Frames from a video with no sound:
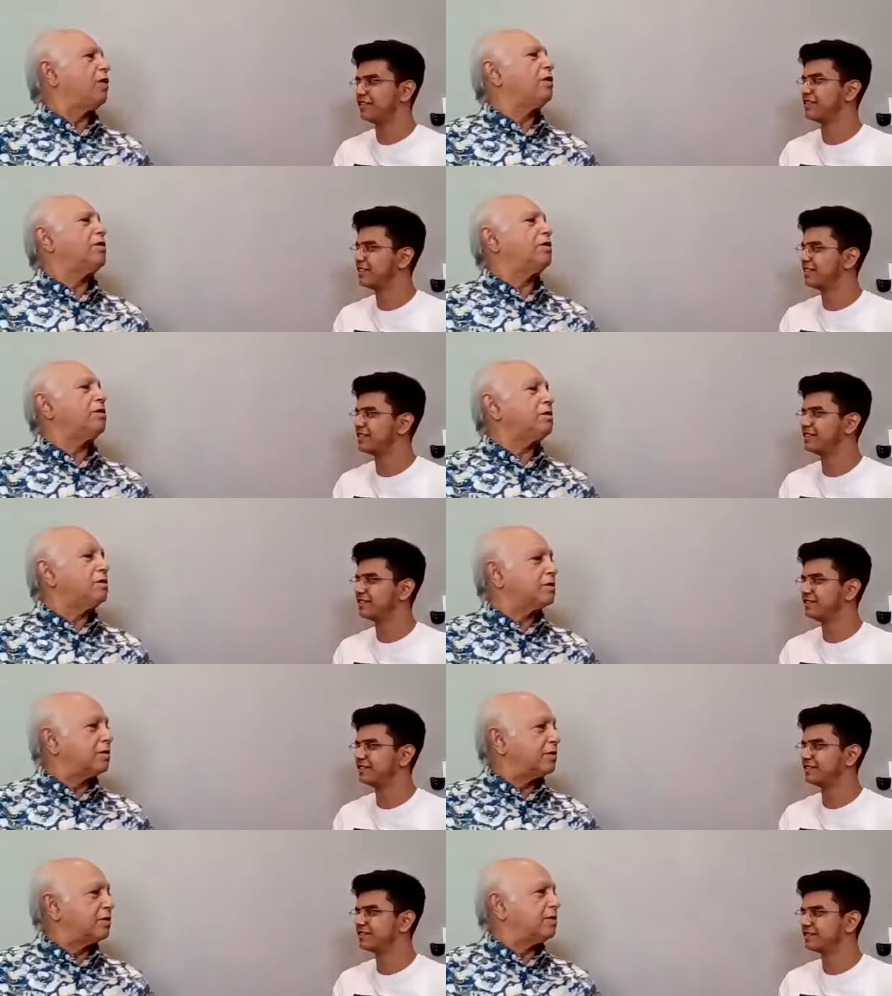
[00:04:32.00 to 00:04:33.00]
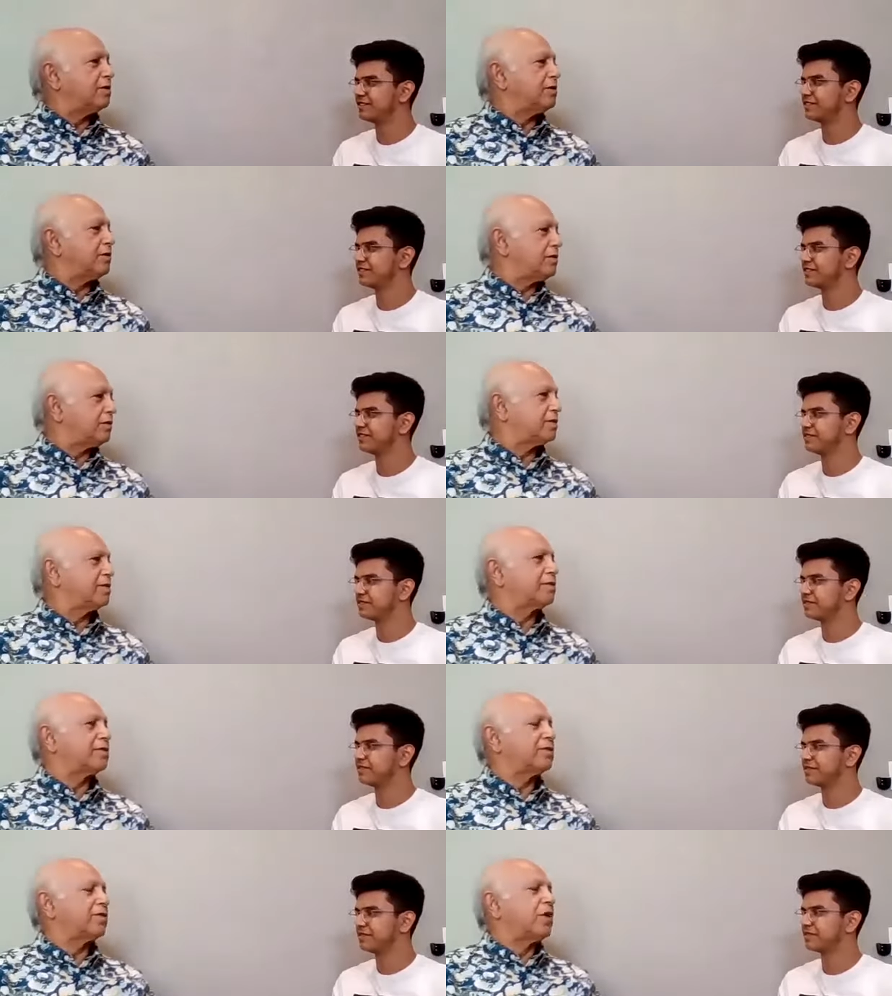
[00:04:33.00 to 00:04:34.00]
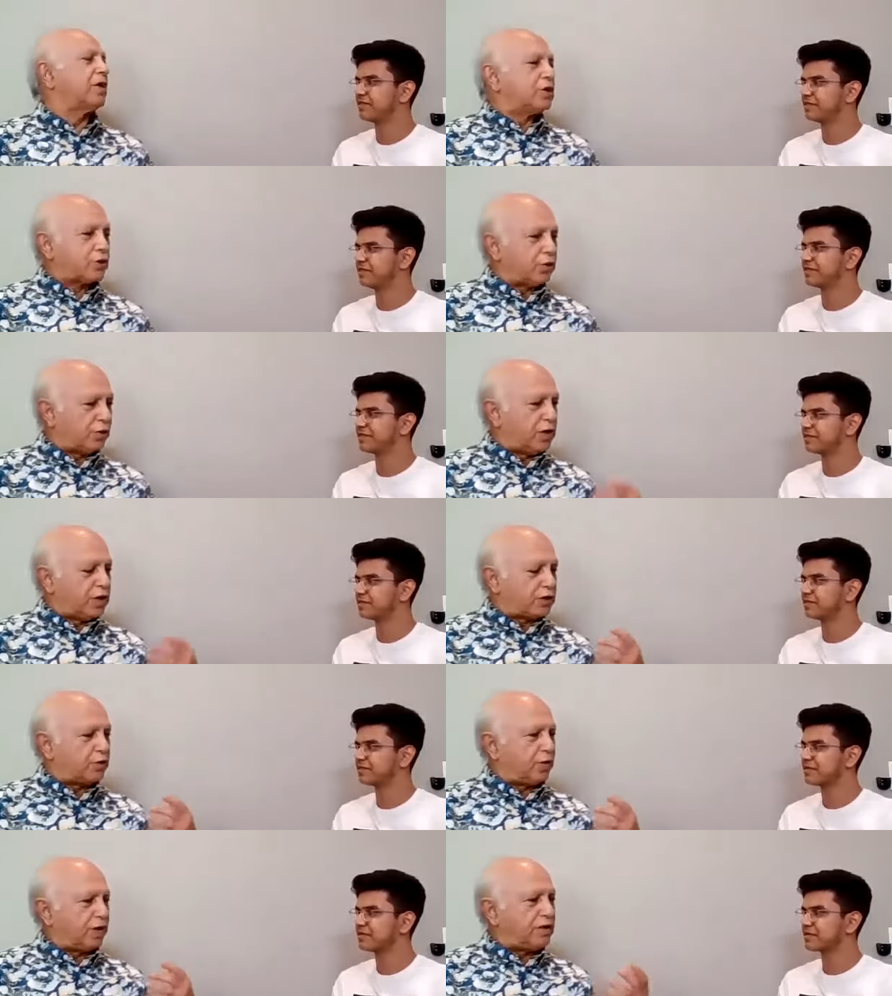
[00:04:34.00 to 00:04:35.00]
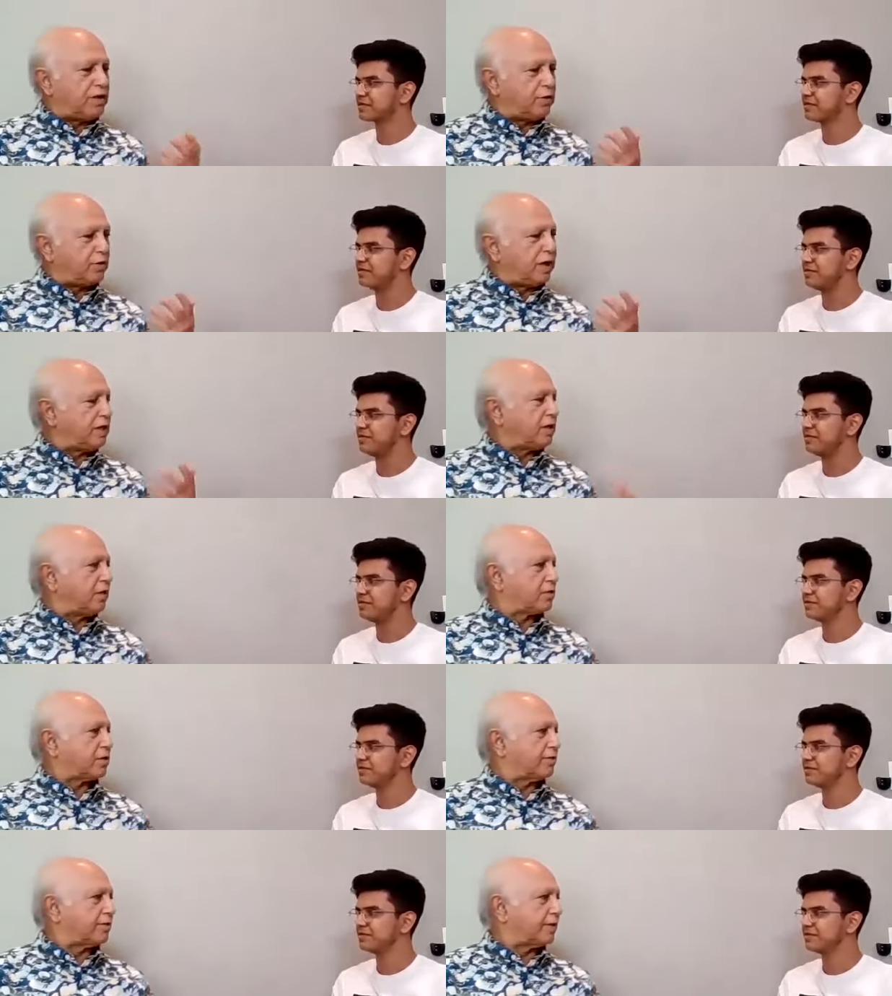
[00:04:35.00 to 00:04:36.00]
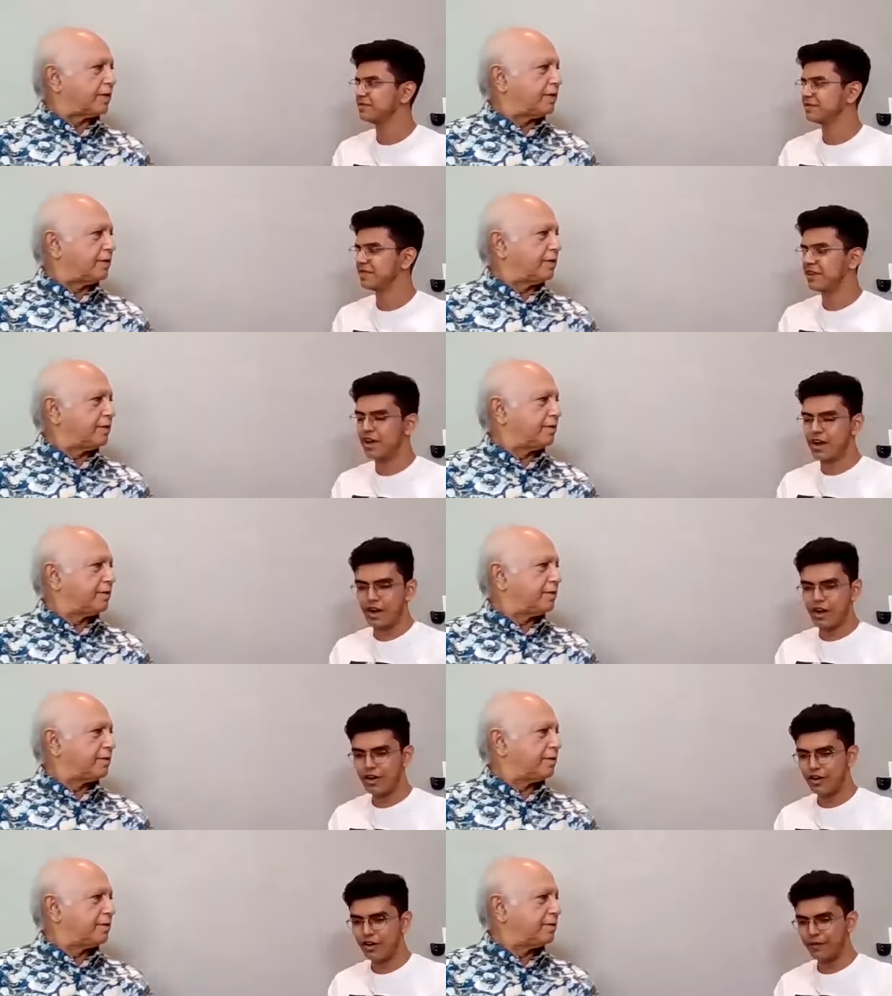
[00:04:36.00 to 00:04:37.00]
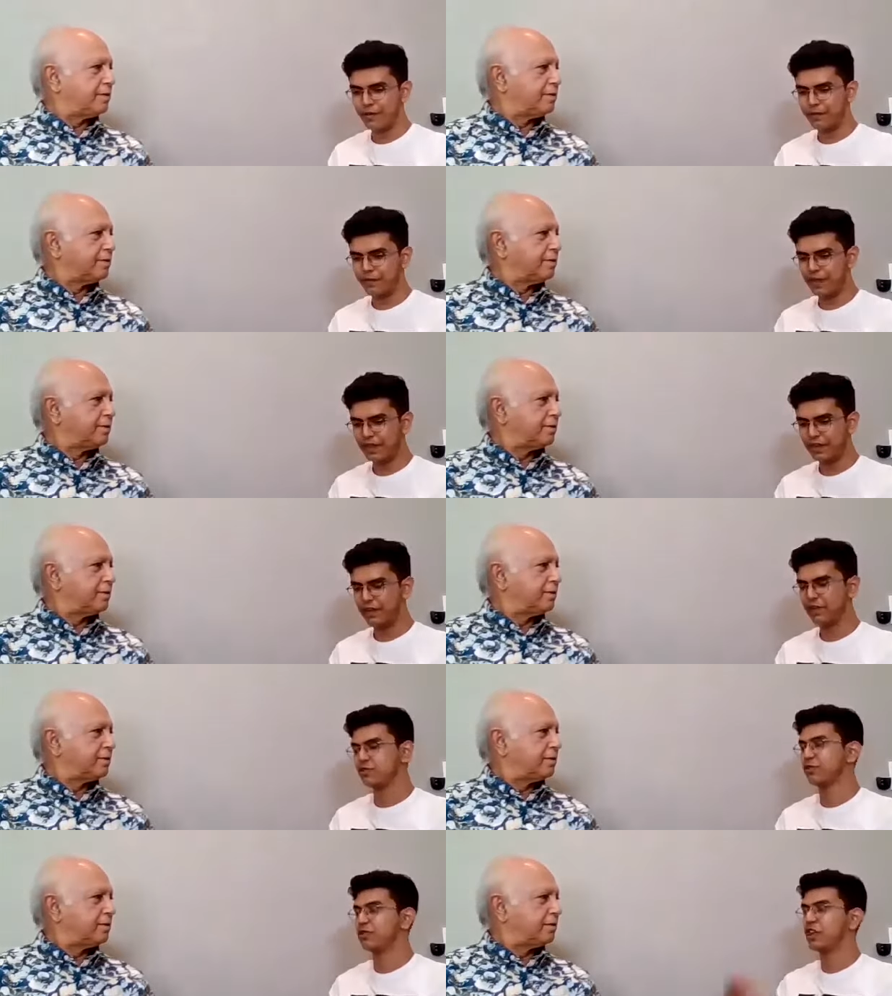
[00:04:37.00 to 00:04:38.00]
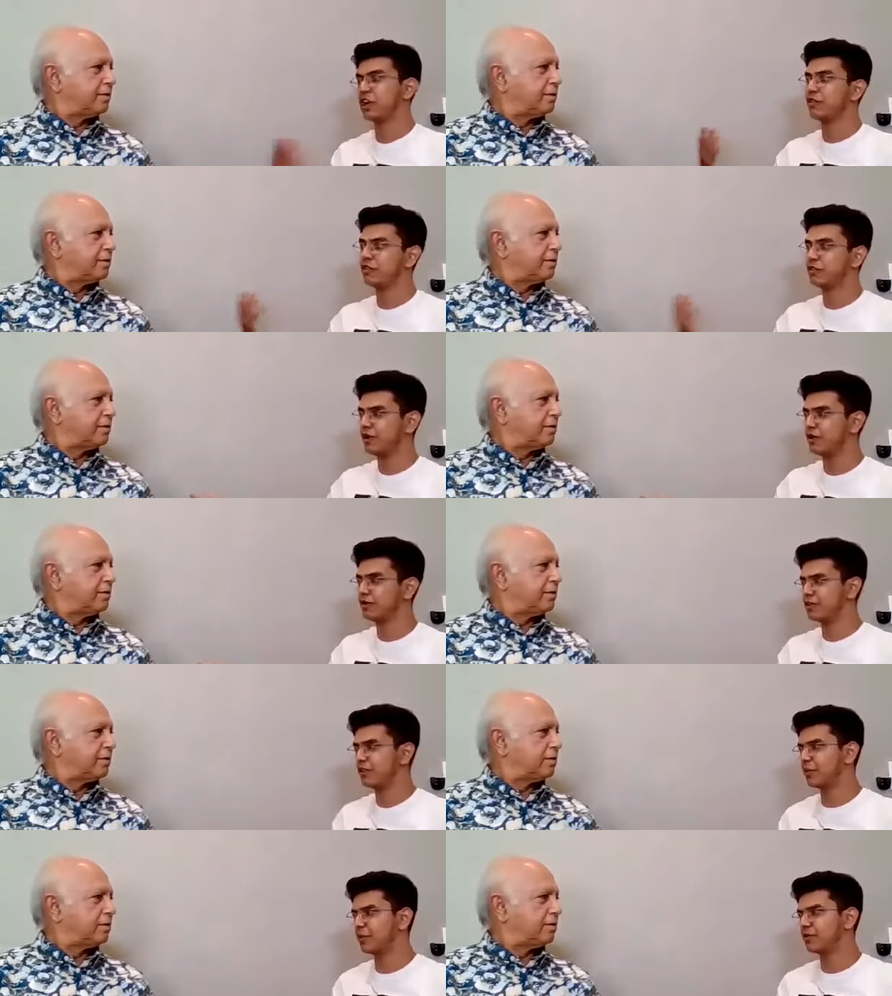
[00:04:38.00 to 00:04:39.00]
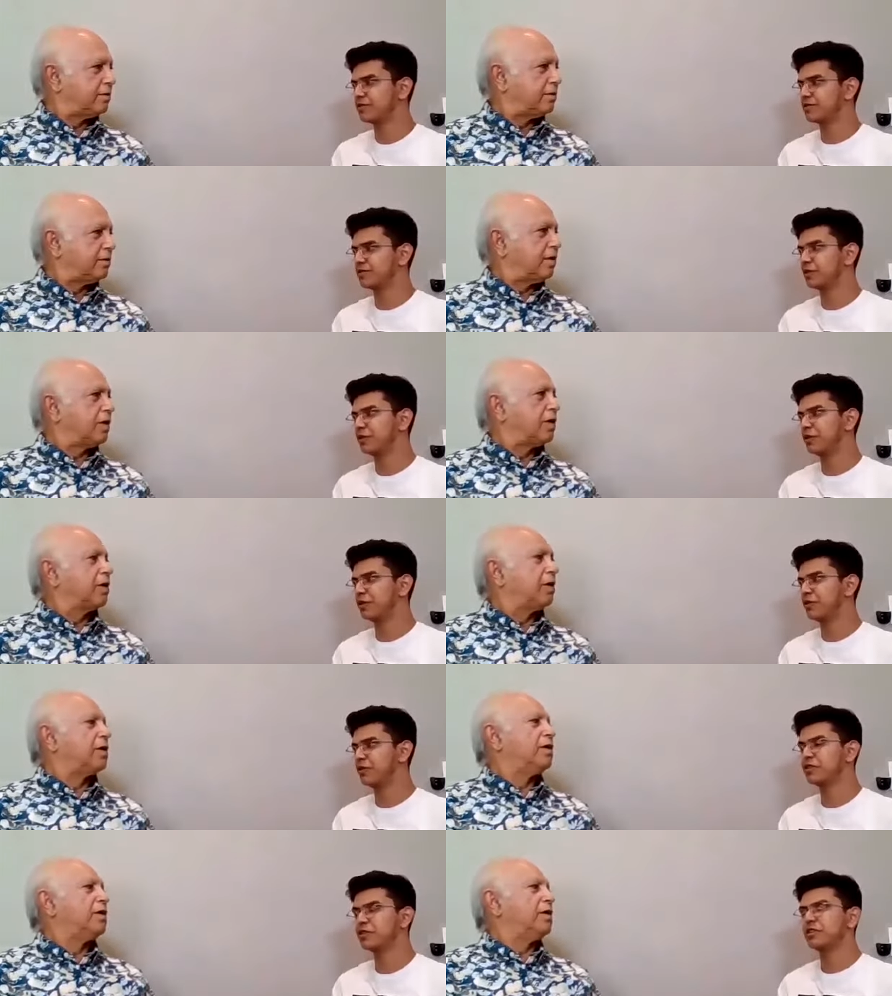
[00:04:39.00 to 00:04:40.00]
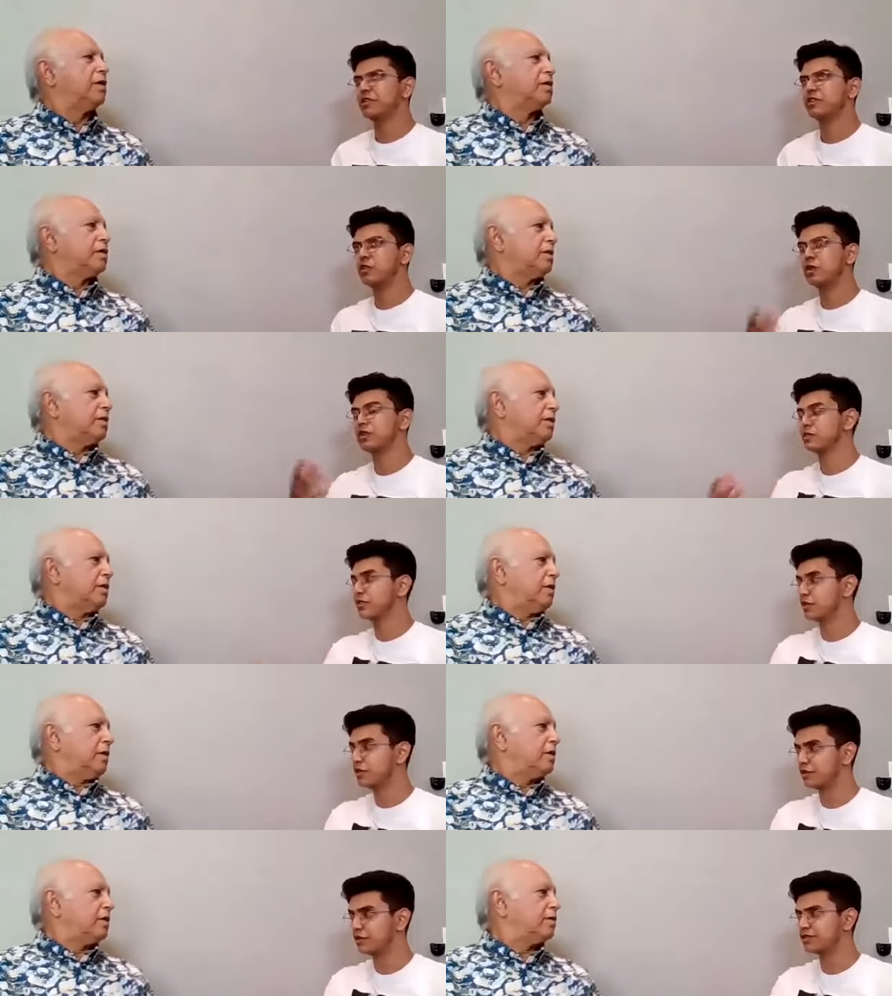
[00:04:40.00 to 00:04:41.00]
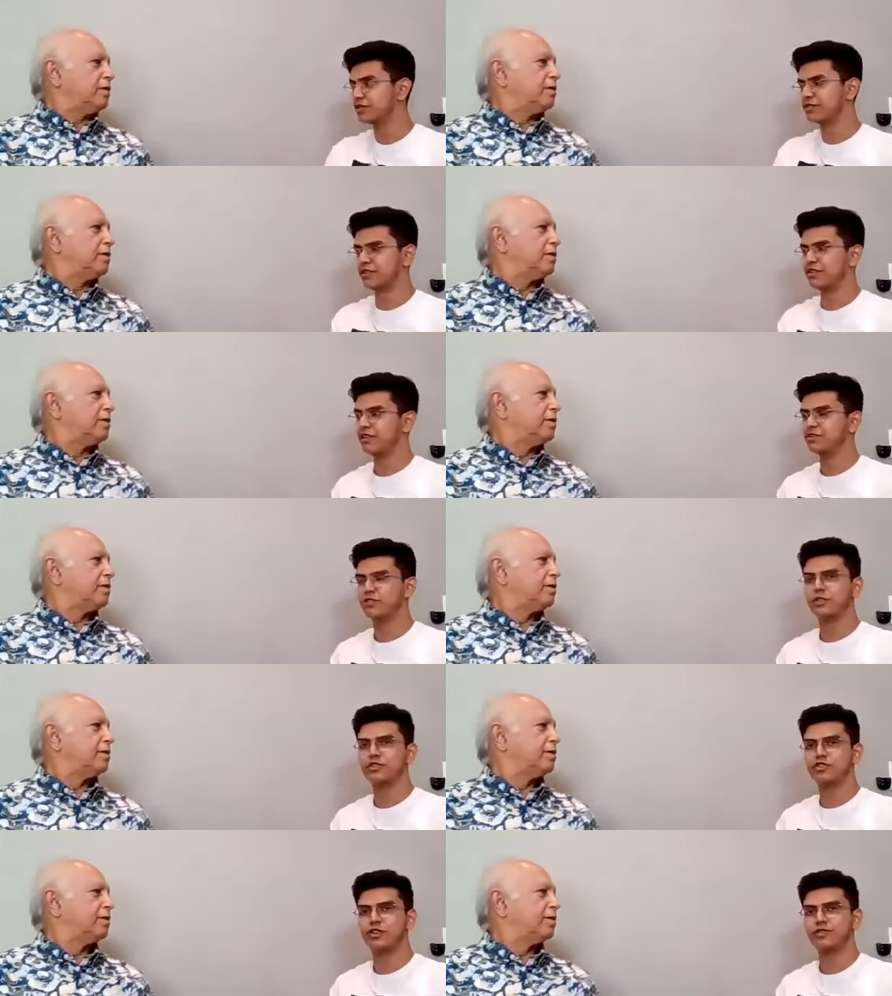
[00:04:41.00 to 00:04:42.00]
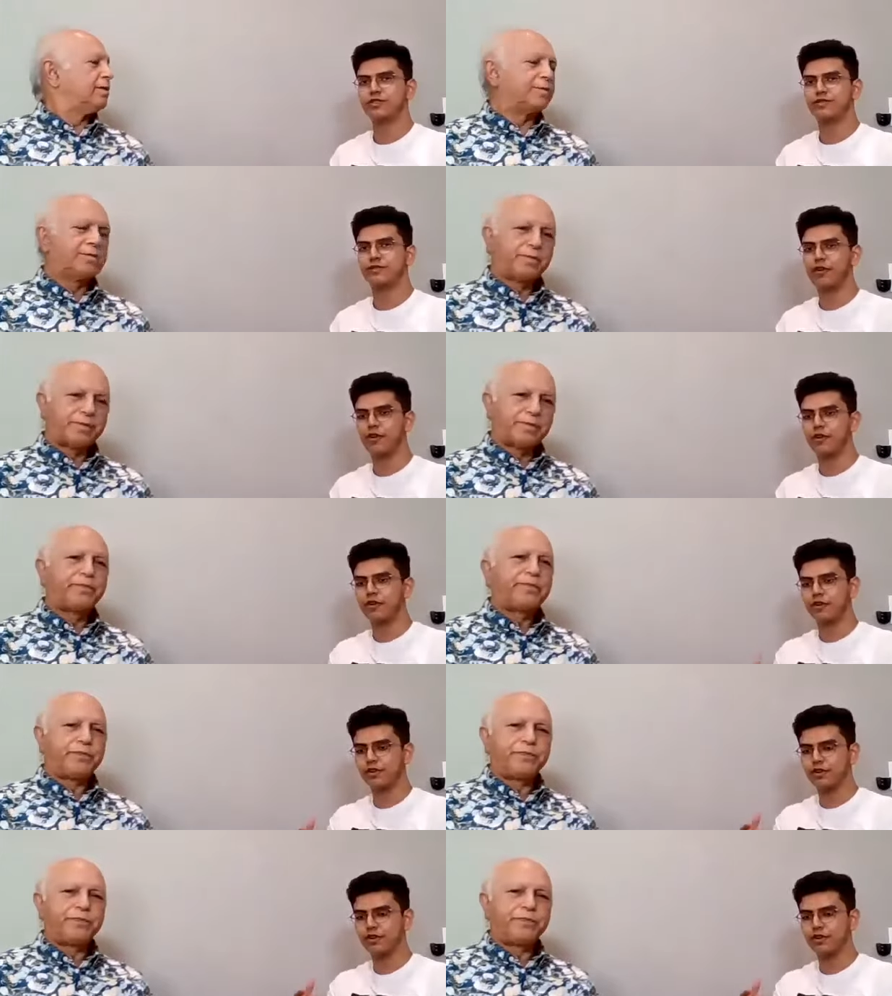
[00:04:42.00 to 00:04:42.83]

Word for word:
Speaker 1: oh, oh, oh. So, so what did you get out of it?
Speaker 2: Um, it allows you to think out of the, outside of the box. So when you're doing a certain course, it's not just for